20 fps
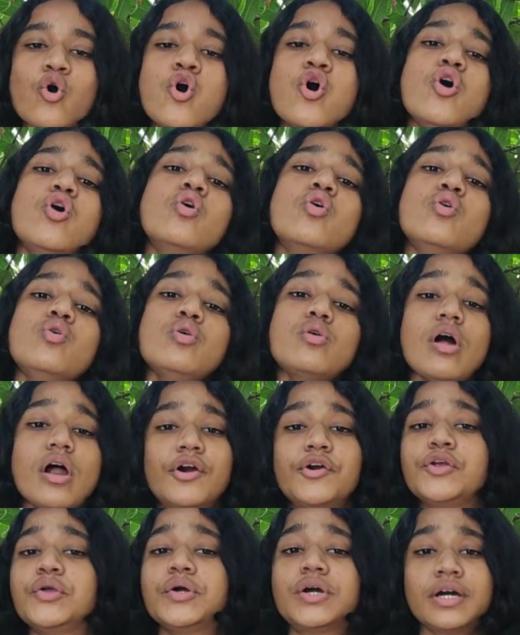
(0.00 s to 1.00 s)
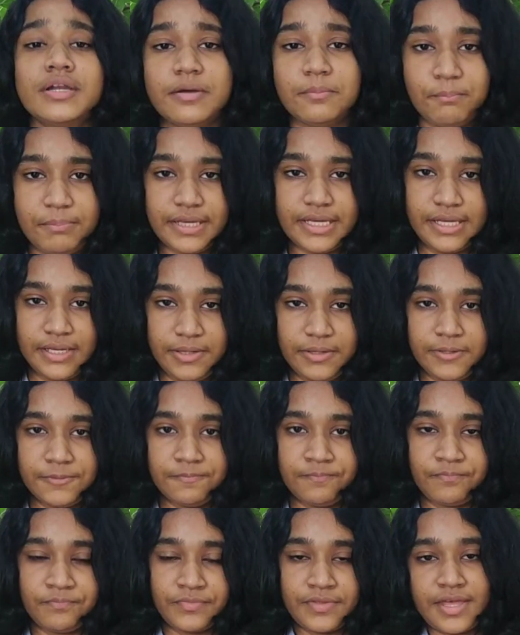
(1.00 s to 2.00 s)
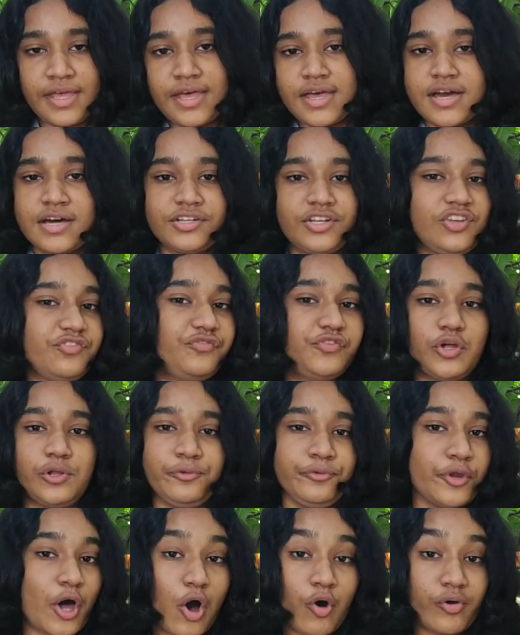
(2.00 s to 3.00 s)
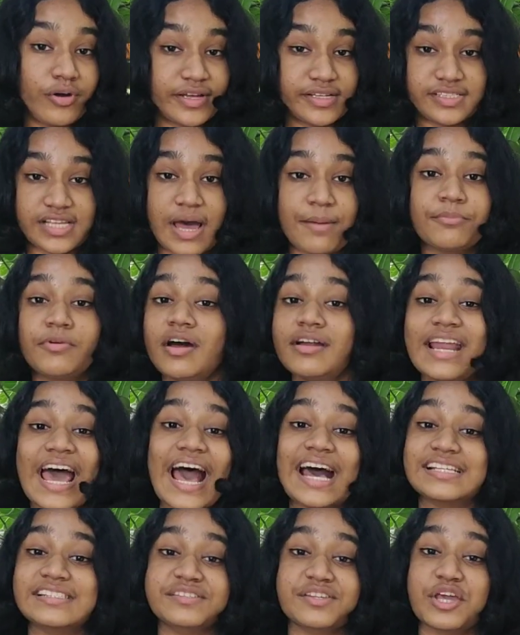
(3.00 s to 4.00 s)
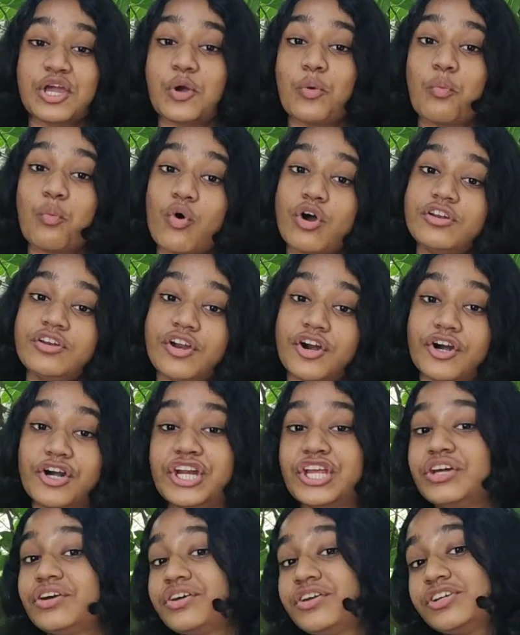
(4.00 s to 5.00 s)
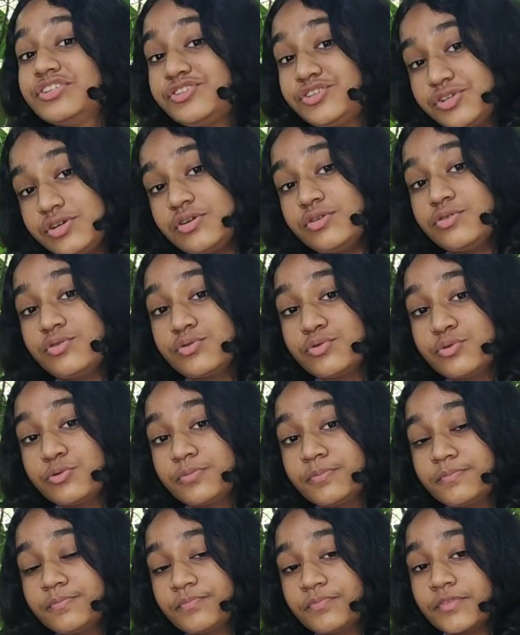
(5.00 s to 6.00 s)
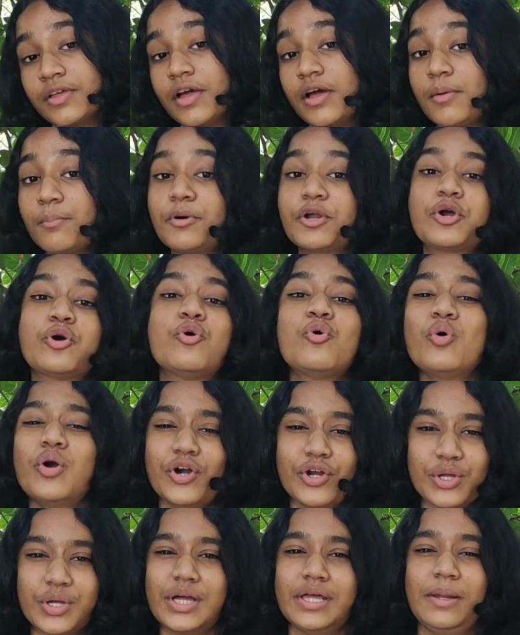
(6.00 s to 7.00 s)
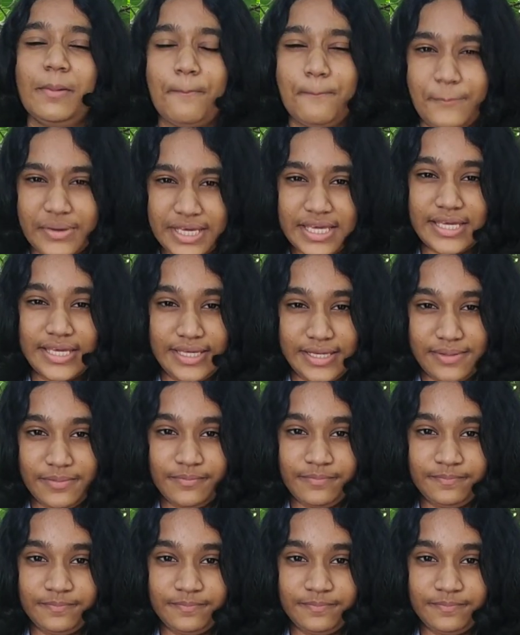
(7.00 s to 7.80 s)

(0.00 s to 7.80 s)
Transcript: Who are you gonna be? And if you'll notice, I'm not asking what are you gonna do, but who are you gonna be?